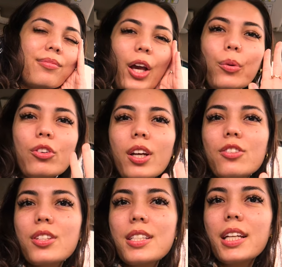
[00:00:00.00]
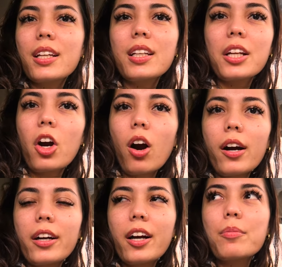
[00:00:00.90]
I wish I just didn't need a
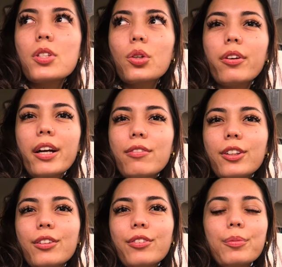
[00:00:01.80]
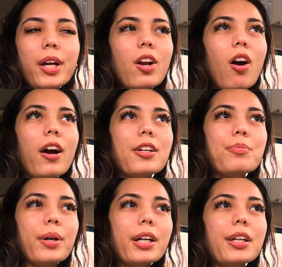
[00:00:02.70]
car. I'm so grateful for my car,
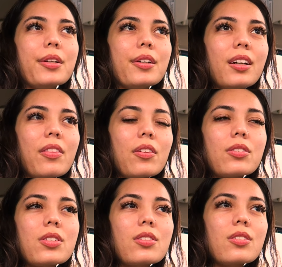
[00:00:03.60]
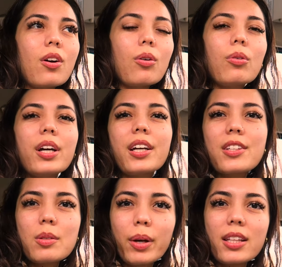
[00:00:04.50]
but they're so
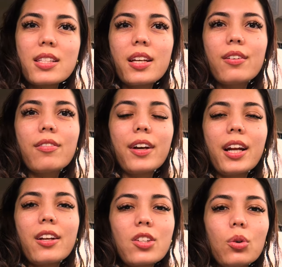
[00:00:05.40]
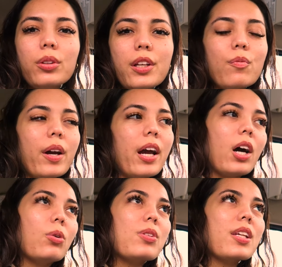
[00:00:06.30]
expensive and I don't leave my
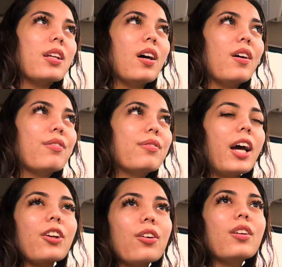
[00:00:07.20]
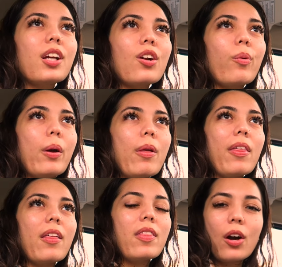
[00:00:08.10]
house enough. I could get away with
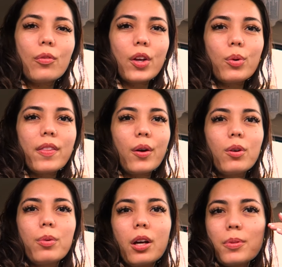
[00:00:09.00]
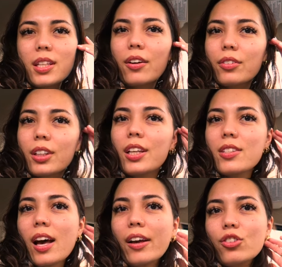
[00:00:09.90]
it. The only one that would be upset really
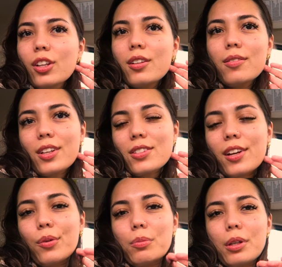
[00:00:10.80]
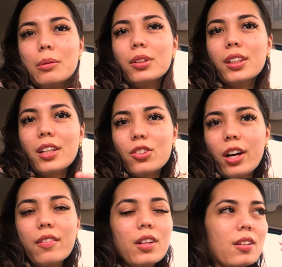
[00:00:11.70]
is Ashton, because then I wouldn't be able to like
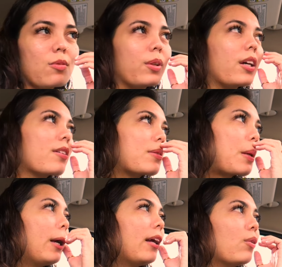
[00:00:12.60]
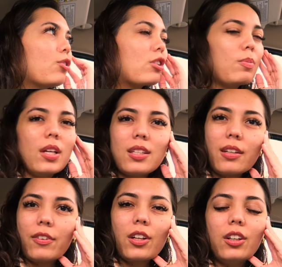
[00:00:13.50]
drive to his place and it would just be
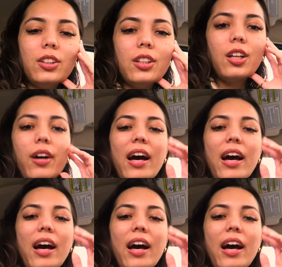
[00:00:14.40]
difficult, you know,